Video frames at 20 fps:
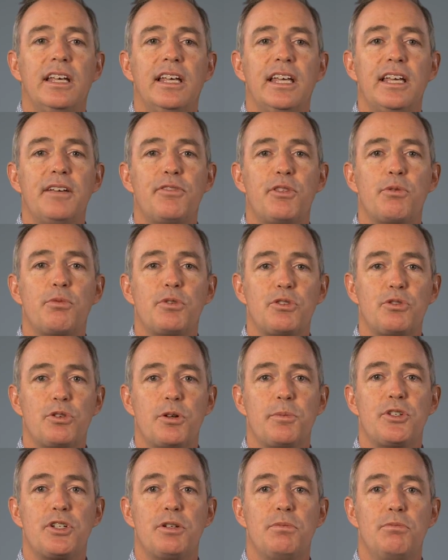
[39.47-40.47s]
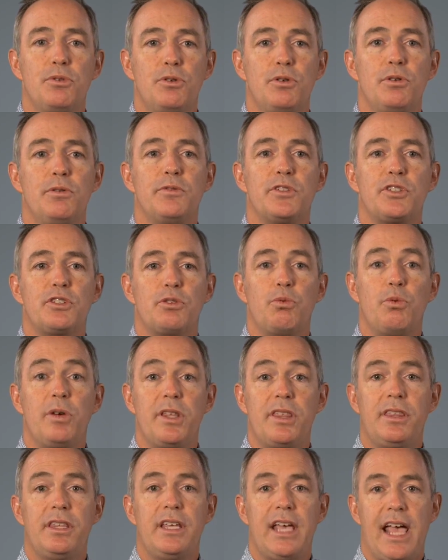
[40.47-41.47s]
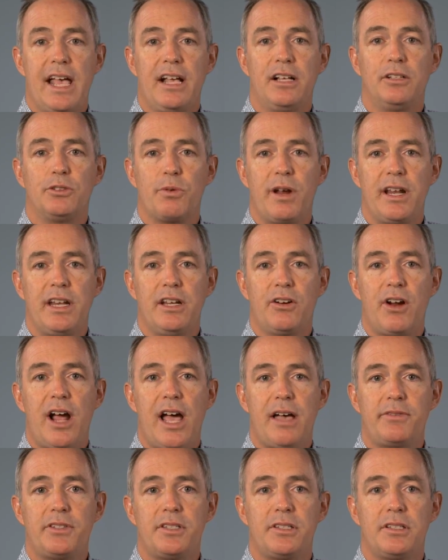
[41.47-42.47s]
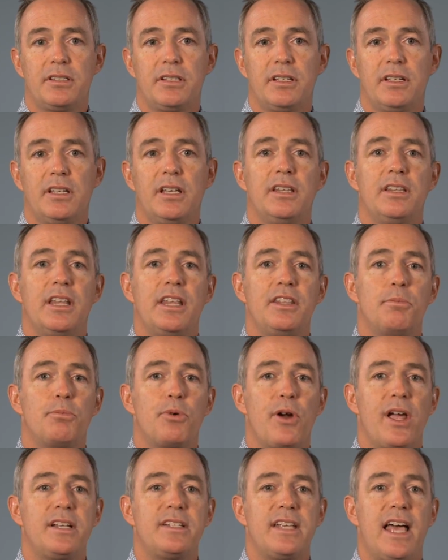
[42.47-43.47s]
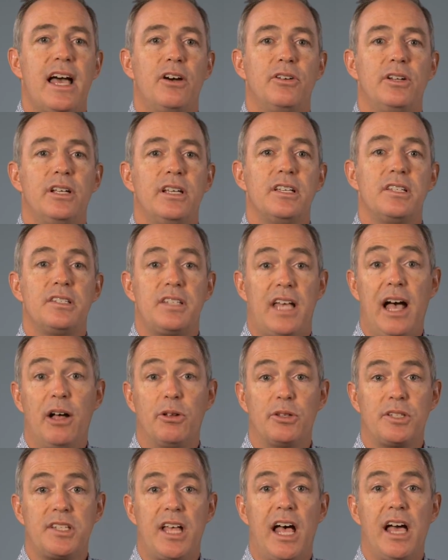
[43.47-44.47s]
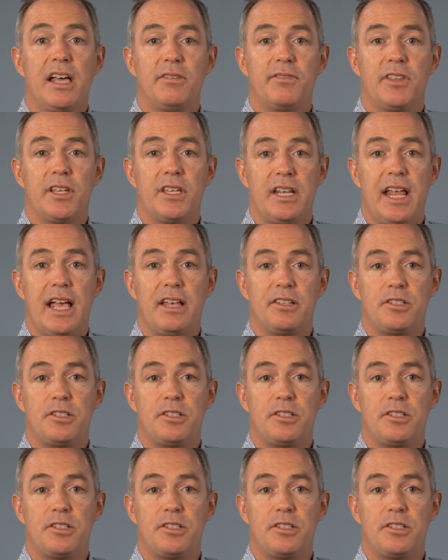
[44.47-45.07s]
If the resorption moves with the angled radiographs, then the breakdown is outside of the canal